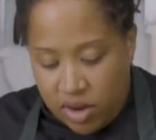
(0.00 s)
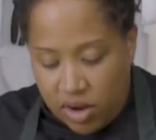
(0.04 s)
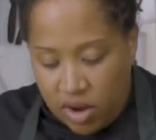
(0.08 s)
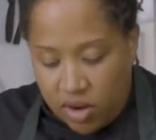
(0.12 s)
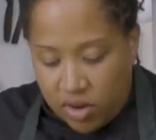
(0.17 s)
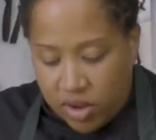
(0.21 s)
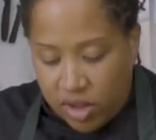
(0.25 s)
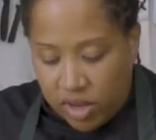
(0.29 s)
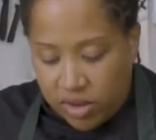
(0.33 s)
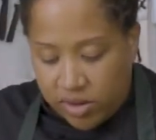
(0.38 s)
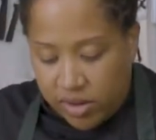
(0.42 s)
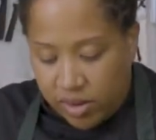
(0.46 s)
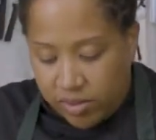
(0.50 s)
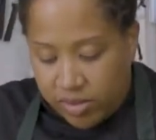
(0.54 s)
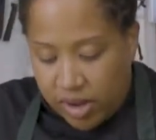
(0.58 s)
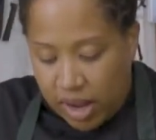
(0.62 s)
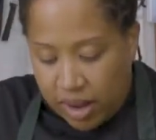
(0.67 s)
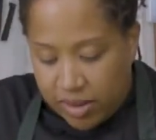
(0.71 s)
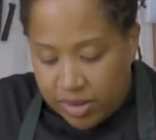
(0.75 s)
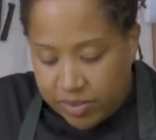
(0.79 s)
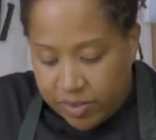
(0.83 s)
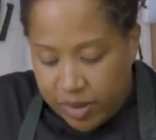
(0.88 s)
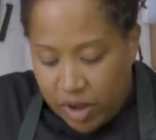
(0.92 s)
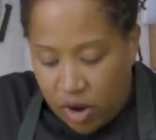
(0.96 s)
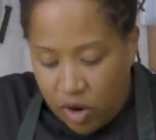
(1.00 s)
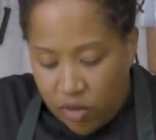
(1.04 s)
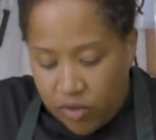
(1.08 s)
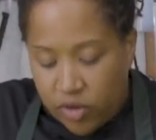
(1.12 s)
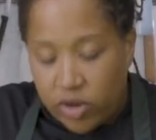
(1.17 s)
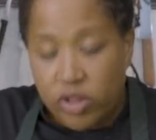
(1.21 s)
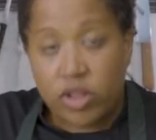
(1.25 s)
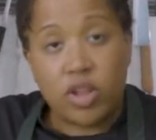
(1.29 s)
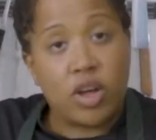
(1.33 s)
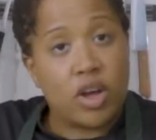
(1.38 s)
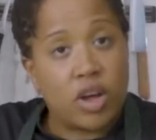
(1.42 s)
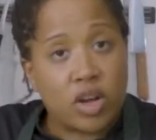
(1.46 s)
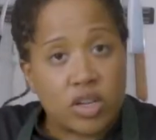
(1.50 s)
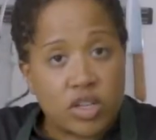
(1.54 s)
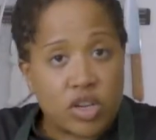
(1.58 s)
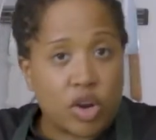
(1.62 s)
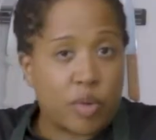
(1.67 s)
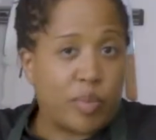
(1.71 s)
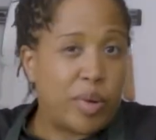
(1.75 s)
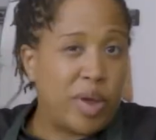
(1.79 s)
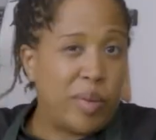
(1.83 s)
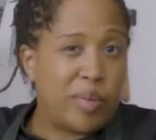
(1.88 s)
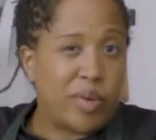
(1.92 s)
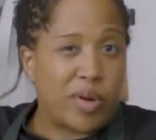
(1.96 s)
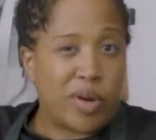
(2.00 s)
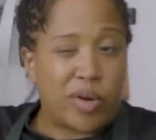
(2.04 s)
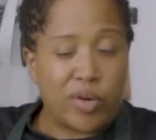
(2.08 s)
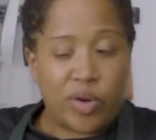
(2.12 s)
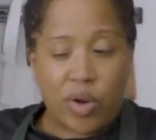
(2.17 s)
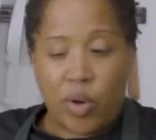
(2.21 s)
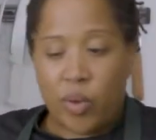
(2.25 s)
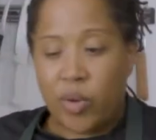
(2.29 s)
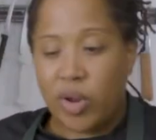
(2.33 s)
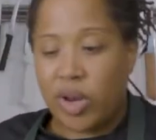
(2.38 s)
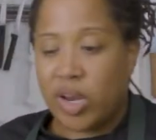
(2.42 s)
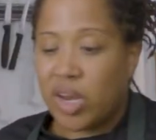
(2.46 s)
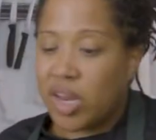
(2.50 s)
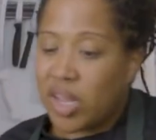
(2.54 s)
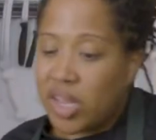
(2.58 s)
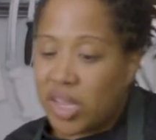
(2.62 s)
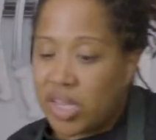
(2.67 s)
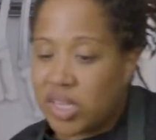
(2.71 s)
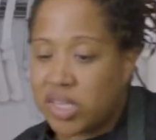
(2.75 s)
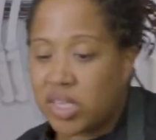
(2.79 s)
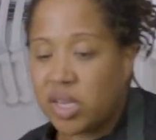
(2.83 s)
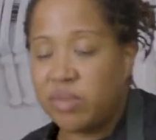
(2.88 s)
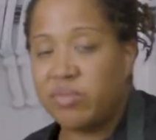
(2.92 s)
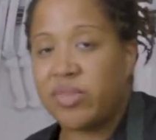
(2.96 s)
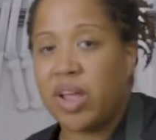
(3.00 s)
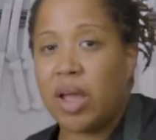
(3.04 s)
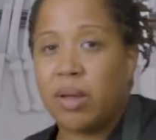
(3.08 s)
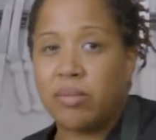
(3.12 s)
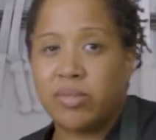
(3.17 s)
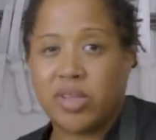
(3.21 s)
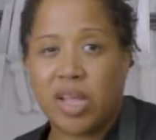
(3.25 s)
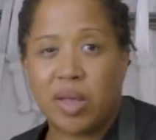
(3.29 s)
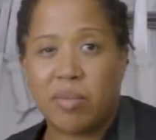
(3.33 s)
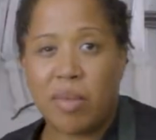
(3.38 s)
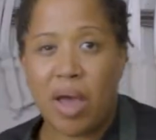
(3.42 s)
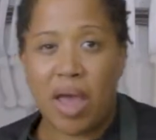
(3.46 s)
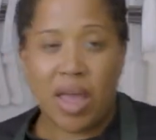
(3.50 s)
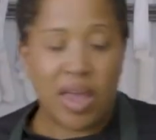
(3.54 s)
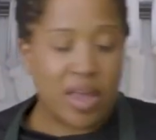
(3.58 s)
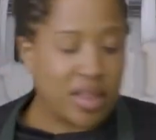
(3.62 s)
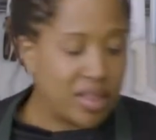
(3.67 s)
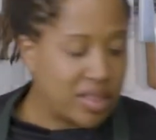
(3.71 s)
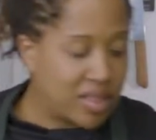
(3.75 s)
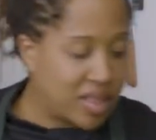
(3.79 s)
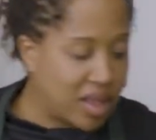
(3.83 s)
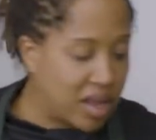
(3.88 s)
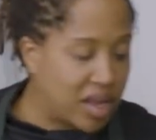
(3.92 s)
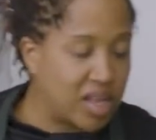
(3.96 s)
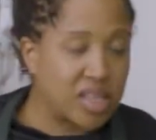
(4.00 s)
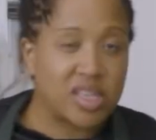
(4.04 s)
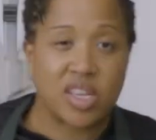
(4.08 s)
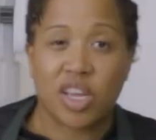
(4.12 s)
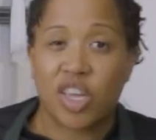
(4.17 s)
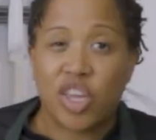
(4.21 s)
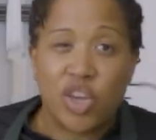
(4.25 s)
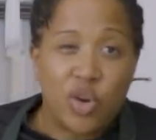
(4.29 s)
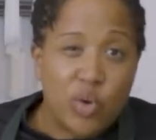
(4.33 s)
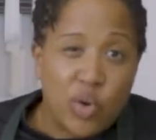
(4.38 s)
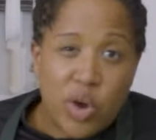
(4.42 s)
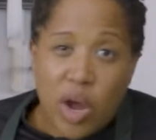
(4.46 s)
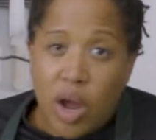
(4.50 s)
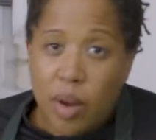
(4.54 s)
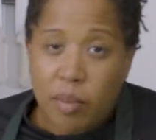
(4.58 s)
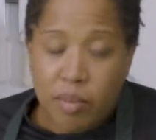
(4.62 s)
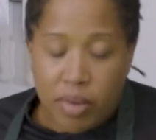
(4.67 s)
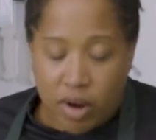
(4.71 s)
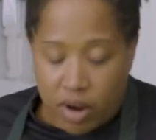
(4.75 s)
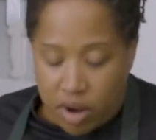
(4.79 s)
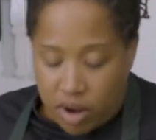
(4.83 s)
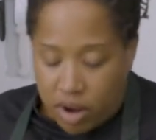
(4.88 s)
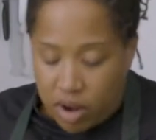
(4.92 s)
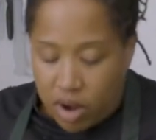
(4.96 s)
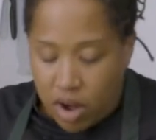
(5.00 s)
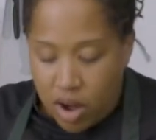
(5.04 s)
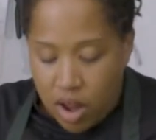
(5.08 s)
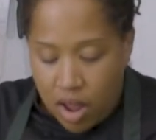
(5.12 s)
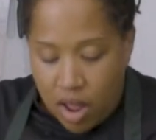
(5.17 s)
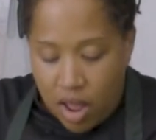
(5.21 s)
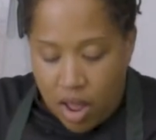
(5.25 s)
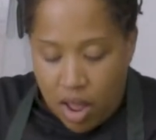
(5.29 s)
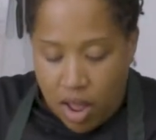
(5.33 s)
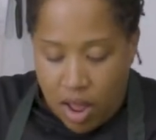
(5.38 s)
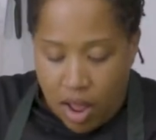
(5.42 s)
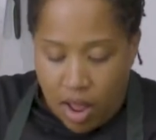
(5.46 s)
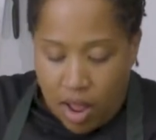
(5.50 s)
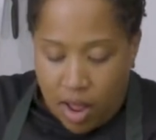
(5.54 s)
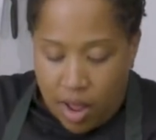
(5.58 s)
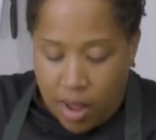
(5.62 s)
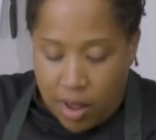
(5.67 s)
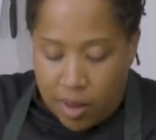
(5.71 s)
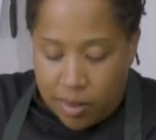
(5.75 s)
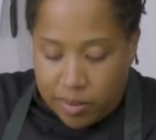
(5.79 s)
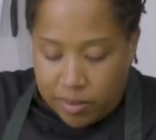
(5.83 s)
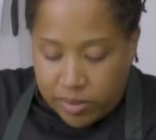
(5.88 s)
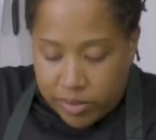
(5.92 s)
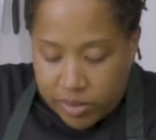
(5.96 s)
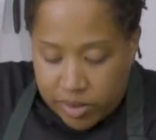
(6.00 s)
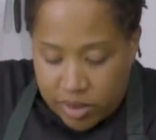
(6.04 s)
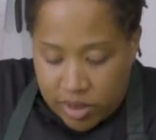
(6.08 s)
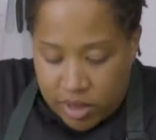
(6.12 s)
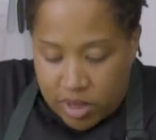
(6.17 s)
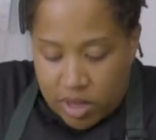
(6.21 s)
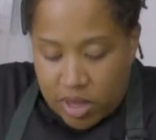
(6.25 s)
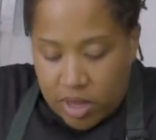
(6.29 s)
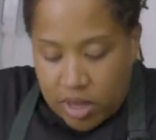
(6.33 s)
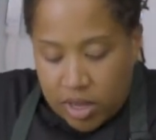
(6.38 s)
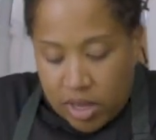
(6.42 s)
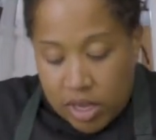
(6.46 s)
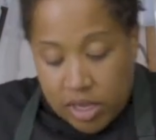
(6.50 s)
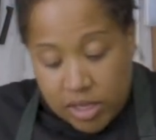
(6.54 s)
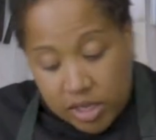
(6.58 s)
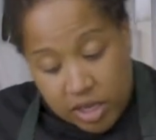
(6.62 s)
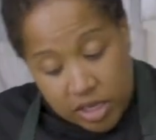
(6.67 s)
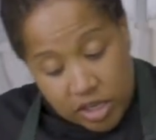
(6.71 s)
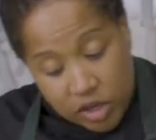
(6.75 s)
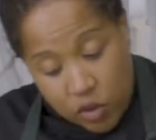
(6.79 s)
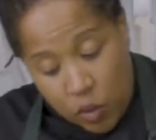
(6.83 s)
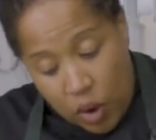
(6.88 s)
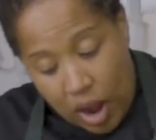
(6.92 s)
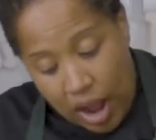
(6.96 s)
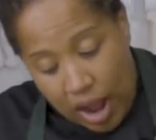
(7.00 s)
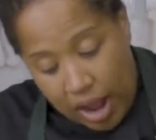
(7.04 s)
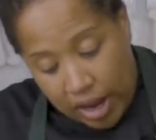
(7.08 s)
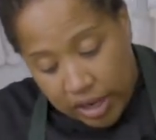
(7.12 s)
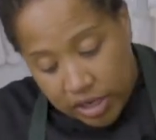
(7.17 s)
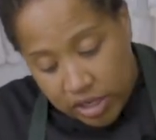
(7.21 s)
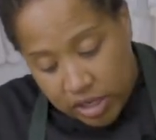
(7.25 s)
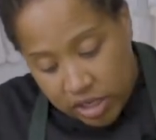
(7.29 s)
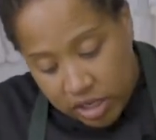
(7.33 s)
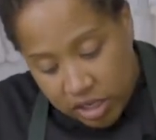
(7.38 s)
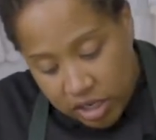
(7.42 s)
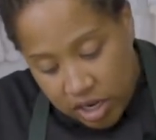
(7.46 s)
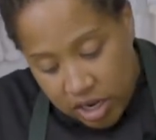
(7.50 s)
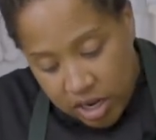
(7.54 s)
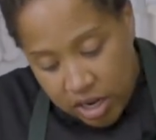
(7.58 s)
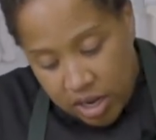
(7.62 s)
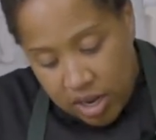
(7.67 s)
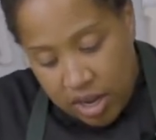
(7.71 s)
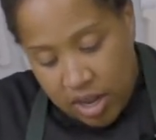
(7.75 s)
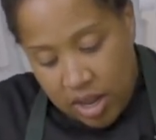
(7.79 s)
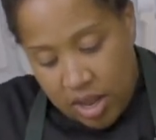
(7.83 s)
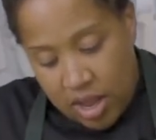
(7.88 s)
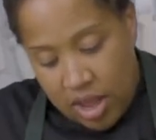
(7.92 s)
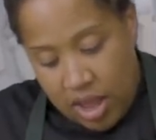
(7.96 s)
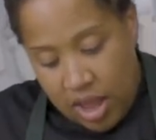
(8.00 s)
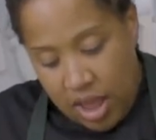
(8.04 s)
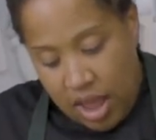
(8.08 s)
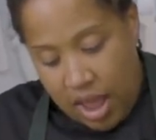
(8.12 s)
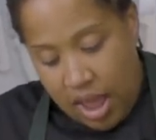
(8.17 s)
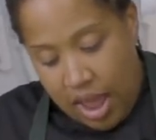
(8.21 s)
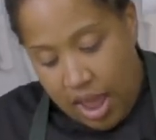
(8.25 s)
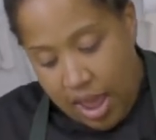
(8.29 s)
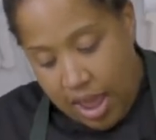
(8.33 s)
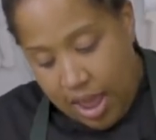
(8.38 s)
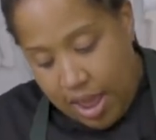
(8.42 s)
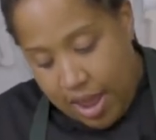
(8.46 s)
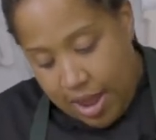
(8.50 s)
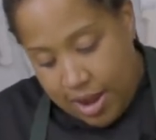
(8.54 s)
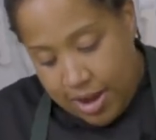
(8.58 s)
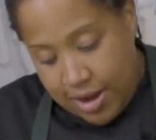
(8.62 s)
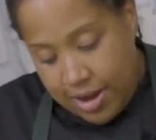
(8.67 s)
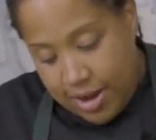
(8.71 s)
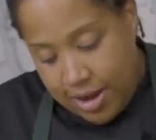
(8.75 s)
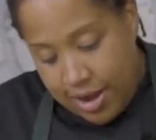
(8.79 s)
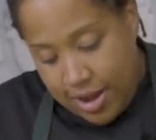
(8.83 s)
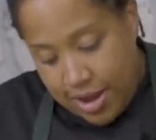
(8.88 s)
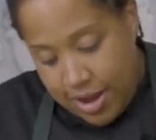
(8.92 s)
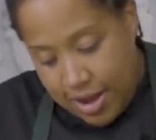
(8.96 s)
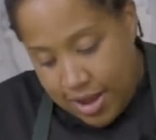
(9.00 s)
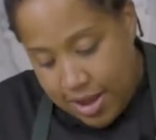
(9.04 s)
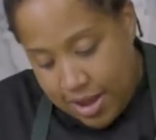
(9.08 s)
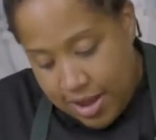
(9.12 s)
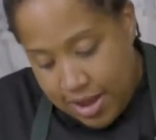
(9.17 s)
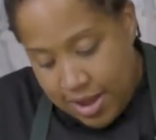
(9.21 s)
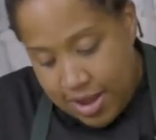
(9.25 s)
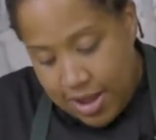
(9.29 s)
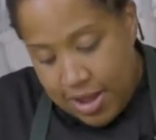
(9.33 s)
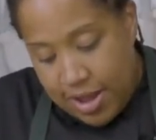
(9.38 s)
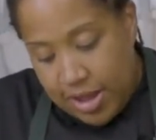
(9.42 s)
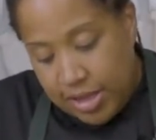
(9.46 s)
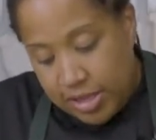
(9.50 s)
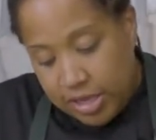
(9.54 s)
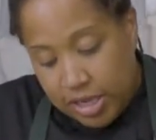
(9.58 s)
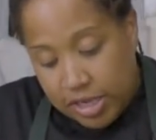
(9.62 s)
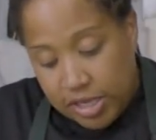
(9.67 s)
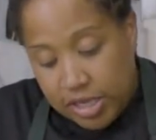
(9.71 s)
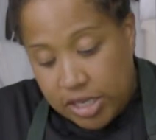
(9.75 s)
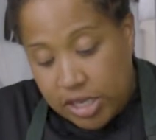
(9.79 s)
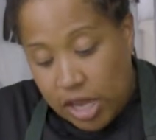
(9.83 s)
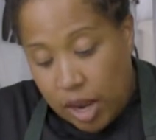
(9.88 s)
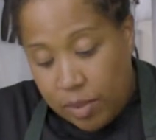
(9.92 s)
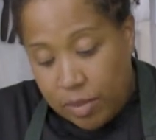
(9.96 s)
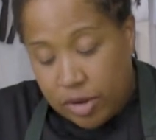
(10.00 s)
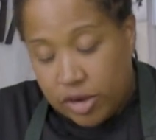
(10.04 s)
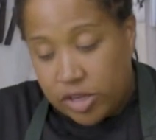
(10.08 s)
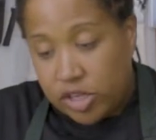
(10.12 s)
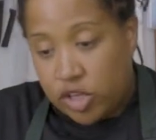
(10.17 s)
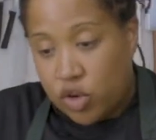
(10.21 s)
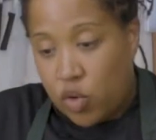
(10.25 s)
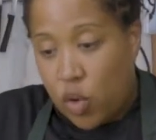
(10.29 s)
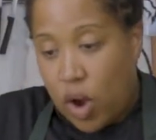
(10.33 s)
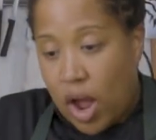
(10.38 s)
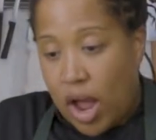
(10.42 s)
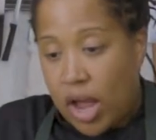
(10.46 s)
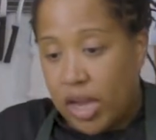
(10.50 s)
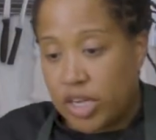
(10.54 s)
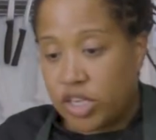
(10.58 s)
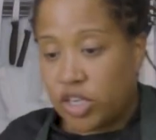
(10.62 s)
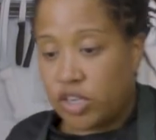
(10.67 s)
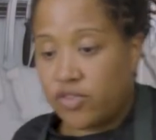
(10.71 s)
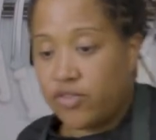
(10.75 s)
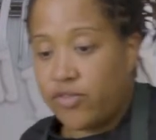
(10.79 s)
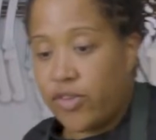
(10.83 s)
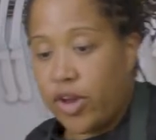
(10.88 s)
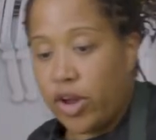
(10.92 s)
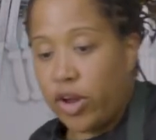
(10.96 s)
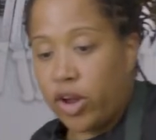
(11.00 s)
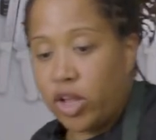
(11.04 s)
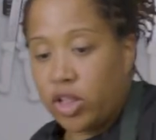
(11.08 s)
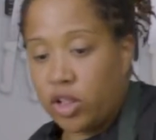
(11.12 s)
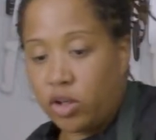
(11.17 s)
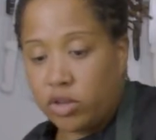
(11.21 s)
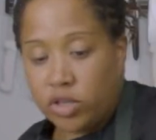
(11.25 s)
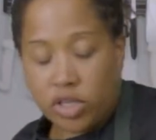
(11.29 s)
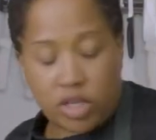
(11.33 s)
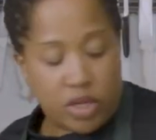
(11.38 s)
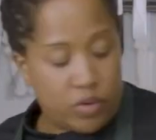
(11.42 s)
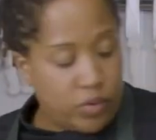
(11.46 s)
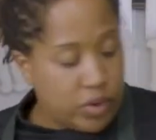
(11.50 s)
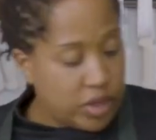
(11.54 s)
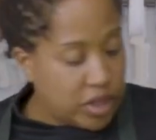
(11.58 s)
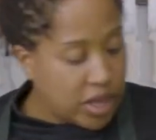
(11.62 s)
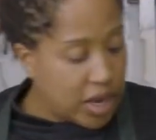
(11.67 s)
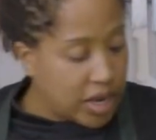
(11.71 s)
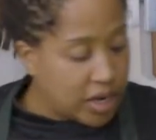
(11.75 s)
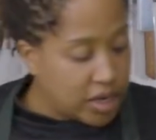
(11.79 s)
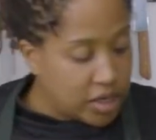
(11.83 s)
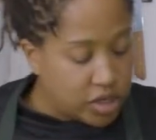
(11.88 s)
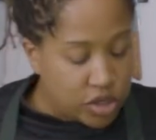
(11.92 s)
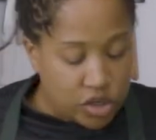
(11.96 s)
can sometimes be overlooked, or people don't know what it is. Sometimes they might think it's a cucumber. It's a squash, and it's a summer squash, very closely related